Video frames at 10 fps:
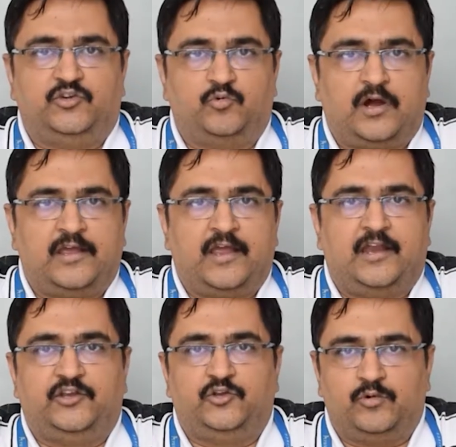UI
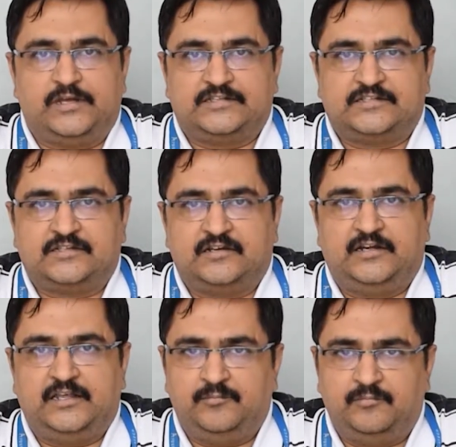and UX
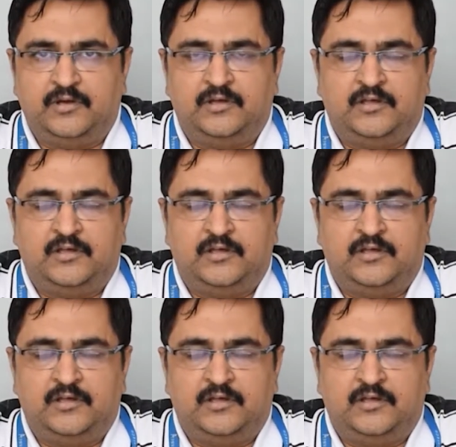team.